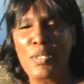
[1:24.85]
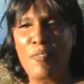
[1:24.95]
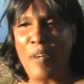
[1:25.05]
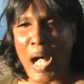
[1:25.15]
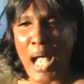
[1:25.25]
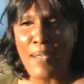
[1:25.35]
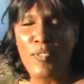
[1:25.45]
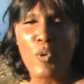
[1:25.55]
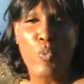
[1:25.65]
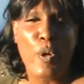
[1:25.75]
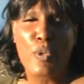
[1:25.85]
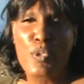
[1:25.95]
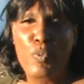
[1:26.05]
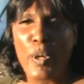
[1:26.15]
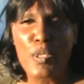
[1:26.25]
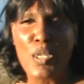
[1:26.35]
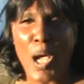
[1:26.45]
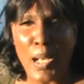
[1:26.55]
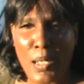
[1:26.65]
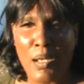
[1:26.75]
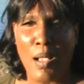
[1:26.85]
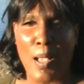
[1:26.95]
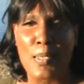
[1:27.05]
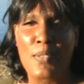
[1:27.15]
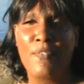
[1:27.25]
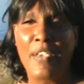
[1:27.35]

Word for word: survived the world's worst Holocaust.